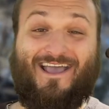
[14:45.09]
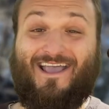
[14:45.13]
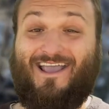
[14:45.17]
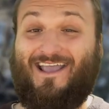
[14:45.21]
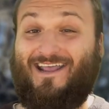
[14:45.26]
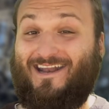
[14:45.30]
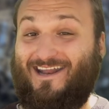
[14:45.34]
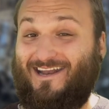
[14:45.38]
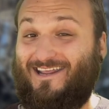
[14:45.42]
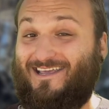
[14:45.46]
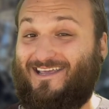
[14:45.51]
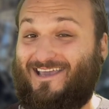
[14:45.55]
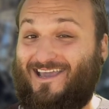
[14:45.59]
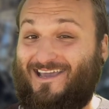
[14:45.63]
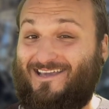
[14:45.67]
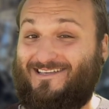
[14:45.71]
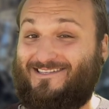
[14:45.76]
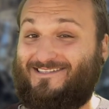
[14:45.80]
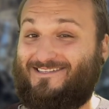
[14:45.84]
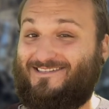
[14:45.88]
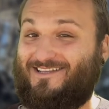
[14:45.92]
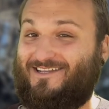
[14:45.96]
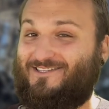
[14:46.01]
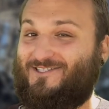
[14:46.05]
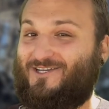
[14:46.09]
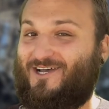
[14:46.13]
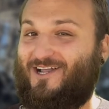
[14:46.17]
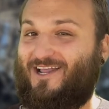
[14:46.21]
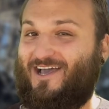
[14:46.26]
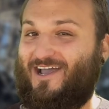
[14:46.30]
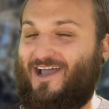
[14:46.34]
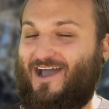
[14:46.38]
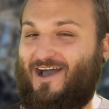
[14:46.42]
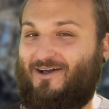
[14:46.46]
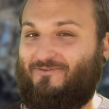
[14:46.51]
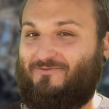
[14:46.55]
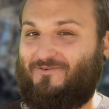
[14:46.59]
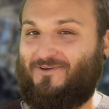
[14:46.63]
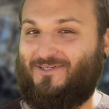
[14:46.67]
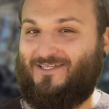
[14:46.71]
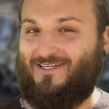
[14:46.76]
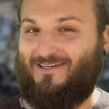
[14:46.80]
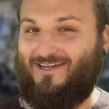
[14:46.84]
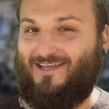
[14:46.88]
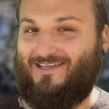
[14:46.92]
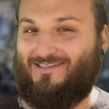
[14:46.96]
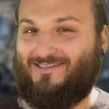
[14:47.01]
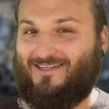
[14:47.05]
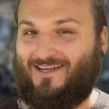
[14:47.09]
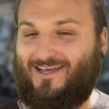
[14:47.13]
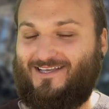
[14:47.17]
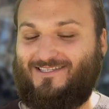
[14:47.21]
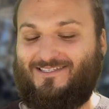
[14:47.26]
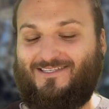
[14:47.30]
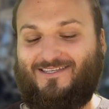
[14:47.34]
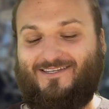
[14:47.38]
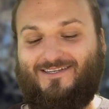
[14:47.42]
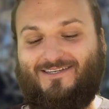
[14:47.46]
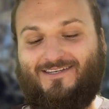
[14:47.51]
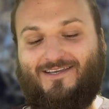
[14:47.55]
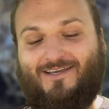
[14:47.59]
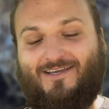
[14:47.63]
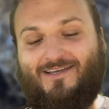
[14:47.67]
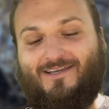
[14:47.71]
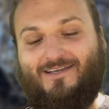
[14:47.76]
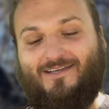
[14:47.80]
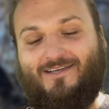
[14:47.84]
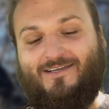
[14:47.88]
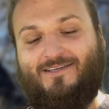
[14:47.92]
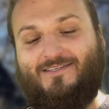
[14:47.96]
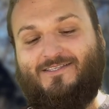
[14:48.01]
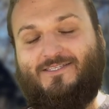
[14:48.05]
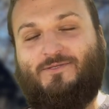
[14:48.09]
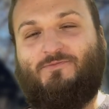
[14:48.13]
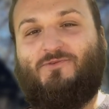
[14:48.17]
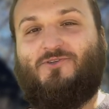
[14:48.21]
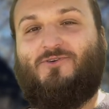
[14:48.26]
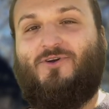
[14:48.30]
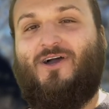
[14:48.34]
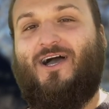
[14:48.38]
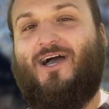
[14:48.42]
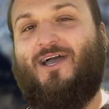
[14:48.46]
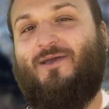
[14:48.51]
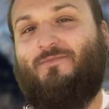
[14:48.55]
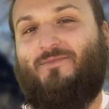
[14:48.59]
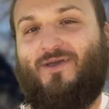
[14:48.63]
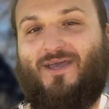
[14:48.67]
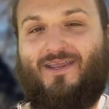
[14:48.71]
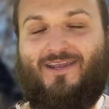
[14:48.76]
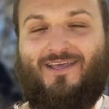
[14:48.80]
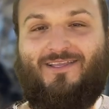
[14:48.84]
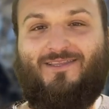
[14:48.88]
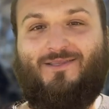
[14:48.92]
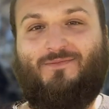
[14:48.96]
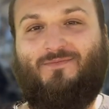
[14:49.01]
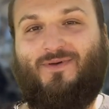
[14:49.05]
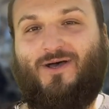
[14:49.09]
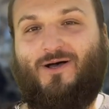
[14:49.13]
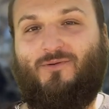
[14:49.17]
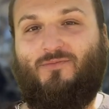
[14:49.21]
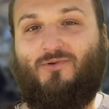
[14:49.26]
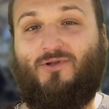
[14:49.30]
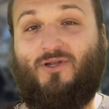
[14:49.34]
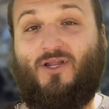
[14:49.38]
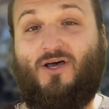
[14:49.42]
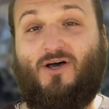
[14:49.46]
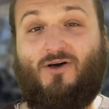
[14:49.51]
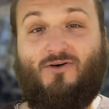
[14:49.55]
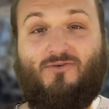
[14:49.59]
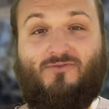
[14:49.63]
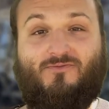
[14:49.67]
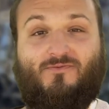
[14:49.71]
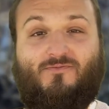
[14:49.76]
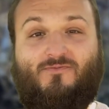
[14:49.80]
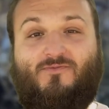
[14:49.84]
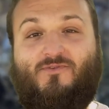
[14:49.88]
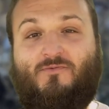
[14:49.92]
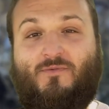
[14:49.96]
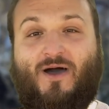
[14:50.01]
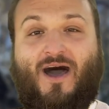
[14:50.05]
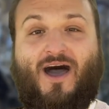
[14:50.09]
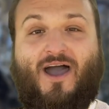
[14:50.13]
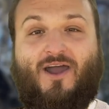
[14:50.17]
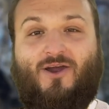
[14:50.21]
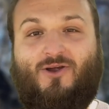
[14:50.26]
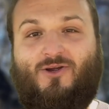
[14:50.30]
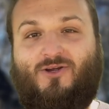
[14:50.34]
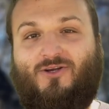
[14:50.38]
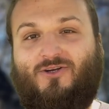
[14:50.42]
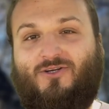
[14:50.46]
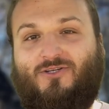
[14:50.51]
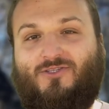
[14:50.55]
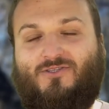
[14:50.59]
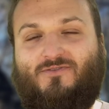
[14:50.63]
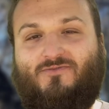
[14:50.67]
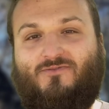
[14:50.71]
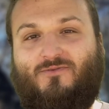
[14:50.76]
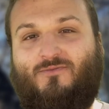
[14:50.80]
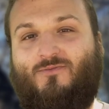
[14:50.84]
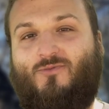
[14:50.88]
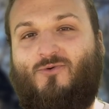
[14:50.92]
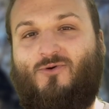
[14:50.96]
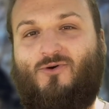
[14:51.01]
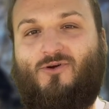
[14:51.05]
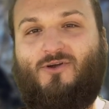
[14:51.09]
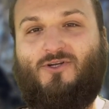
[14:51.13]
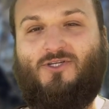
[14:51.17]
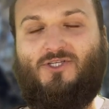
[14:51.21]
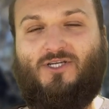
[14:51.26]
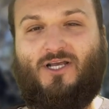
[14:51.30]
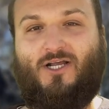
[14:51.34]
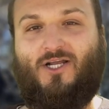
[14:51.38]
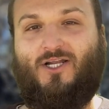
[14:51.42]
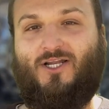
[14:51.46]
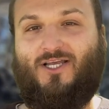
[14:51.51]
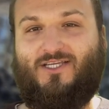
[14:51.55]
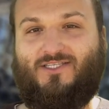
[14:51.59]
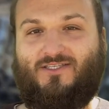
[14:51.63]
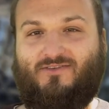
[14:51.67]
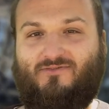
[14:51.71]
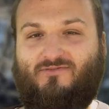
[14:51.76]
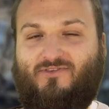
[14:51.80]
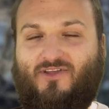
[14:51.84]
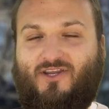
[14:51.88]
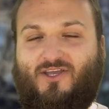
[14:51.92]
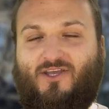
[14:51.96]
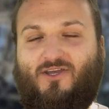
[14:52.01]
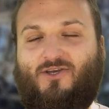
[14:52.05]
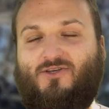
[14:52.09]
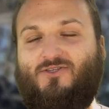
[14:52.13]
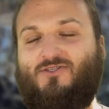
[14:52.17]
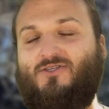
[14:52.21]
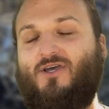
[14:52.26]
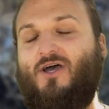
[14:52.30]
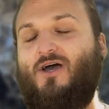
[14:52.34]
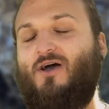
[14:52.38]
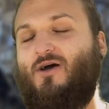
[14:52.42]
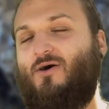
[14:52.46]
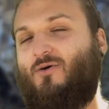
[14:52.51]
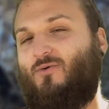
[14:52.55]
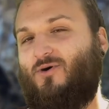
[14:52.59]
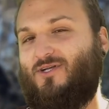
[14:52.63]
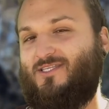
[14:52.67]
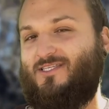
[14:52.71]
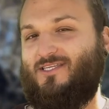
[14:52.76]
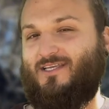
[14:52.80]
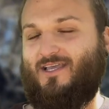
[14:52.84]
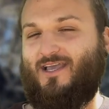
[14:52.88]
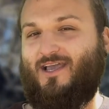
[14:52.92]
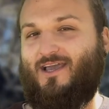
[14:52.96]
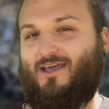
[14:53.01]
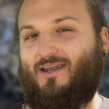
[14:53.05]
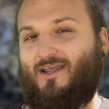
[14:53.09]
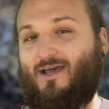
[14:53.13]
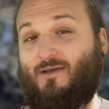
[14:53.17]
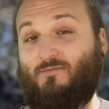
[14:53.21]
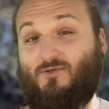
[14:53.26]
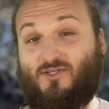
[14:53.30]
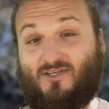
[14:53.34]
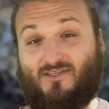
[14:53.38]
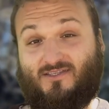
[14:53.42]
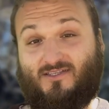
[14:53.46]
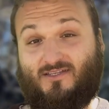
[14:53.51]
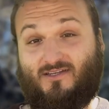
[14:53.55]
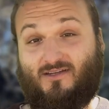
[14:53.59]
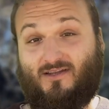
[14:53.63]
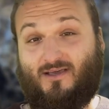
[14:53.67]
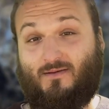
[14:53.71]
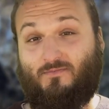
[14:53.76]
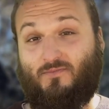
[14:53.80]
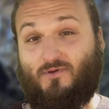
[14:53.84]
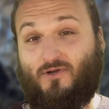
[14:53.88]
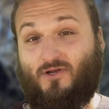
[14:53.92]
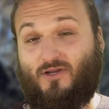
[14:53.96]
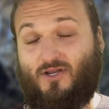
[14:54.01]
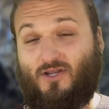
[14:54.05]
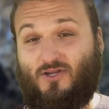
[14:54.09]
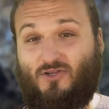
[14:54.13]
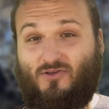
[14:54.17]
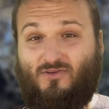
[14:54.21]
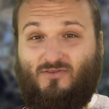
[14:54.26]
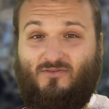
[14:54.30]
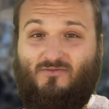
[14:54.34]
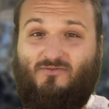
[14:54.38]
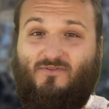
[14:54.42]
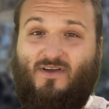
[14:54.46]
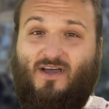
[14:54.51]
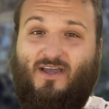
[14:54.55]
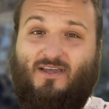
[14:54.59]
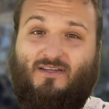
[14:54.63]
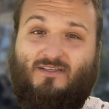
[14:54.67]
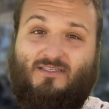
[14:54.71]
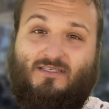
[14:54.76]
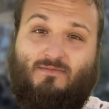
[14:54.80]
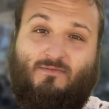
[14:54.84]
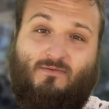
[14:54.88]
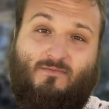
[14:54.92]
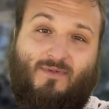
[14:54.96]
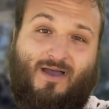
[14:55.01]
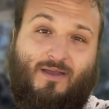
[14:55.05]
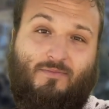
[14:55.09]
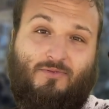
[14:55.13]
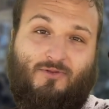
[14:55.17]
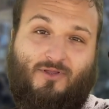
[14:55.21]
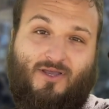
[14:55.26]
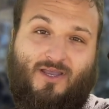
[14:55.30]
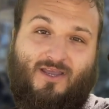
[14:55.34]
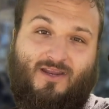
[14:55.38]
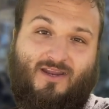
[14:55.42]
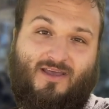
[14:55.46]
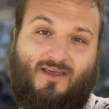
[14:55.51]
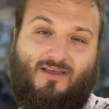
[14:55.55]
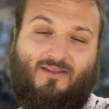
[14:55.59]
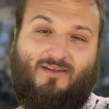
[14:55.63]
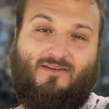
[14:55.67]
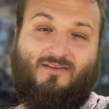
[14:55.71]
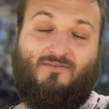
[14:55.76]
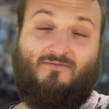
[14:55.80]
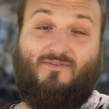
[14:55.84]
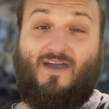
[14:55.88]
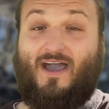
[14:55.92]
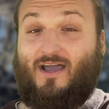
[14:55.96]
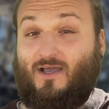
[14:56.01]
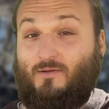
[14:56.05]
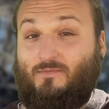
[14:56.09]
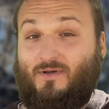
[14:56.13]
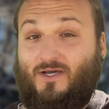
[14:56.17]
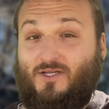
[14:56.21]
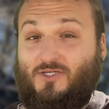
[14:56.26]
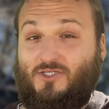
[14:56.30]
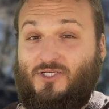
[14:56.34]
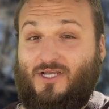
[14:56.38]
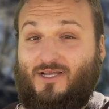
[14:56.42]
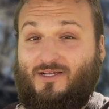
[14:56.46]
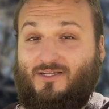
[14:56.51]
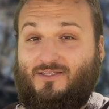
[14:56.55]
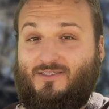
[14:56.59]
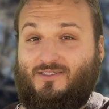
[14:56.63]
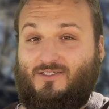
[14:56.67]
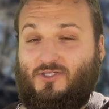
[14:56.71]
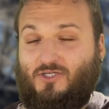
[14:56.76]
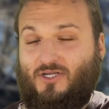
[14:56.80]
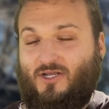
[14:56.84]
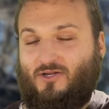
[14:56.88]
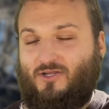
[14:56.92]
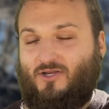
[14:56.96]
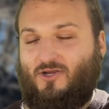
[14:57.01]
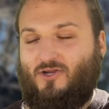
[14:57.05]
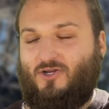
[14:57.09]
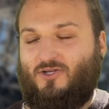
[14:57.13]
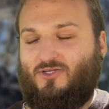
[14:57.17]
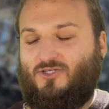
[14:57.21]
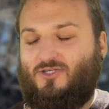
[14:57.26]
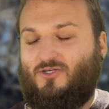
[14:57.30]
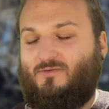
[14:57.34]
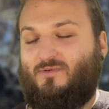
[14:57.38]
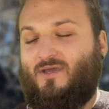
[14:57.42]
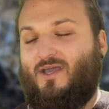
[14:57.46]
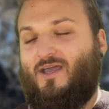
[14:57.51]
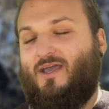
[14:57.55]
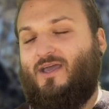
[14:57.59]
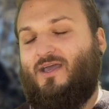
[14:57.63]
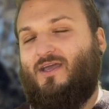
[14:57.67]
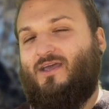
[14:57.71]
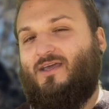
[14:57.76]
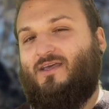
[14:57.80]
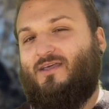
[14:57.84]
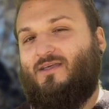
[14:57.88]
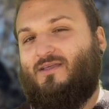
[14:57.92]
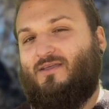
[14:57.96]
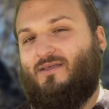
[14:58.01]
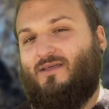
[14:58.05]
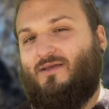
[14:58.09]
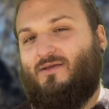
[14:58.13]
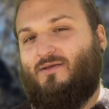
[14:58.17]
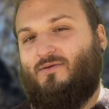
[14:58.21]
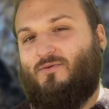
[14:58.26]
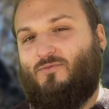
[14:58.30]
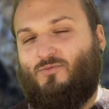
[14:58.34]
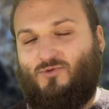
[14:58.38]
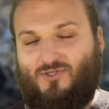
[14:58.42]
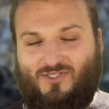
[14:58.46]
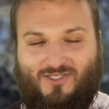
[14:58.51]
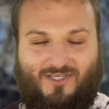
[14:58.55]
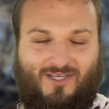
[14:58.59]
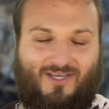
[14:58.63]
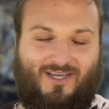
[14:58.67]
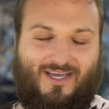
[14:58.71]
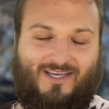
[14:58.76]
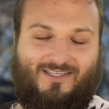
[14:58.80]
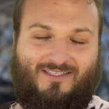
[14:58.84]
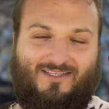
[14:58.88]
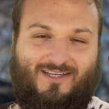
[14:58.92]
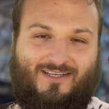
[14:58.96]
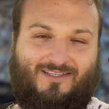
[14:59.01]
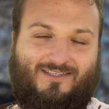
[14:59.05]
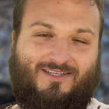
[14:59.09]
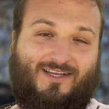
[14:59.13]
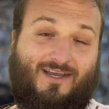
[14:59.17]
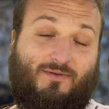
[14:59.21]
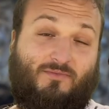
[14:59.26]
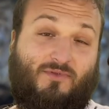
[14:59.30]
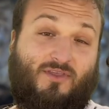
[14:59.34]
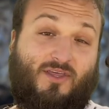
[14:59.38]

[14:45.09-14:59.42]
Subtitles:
In any case, that's all I have for today's lesson. Subscribe and hit the bell below for higher hertz for more cello lesson videos. Once again, I'm Justin Leopard, and you can find some of my playing on the Vagabond Cellist channel here on YouTube. We'll see you guys next time.